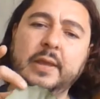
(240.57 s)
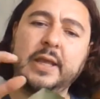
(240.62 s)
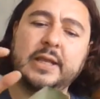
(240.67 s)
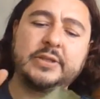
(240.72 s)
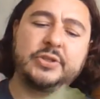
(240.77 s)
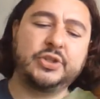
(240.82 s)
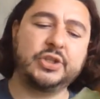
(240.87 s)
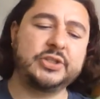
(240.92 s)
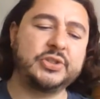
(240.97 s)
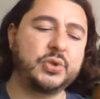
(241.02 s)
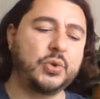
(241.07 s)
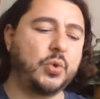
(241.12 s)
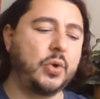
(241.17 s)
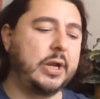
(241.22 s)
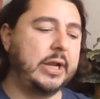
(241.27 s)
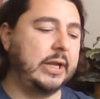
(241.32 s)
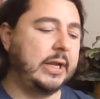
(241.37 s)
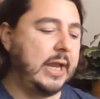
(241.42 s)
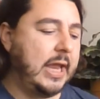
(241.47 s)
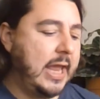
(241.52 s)
It's just
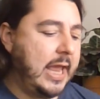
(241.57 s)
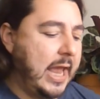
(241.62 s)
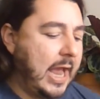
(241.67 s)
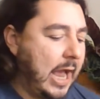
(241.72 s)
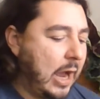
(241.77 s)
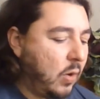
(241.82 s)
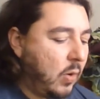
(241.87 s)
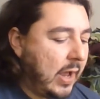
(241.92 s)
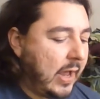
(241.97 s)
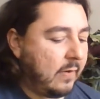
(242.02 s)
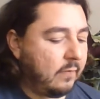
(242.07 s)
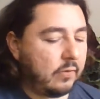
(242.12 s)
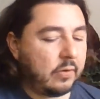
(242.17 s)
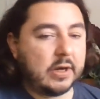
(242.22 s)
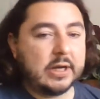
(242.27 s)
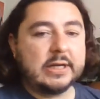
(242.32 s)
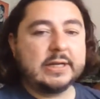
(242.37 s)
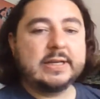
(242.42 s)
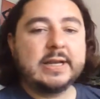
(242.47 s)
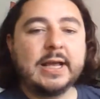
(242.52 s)
green. However,
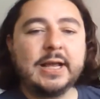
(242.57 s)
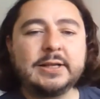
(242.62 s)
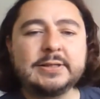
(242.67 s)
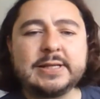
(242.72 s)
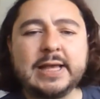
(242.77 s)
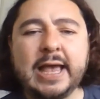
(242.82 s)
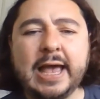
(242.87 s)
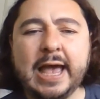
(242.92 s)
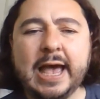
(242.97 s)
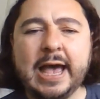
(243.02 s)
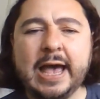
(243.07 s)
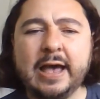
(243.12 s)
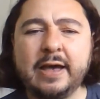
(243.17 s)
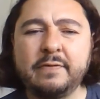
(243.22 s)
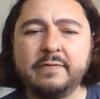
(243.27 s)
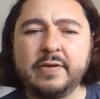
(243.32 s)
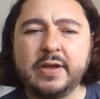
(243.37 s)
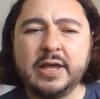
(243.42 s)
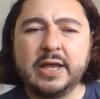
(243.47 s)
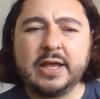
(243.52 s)
it does
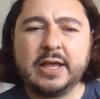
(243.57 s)
have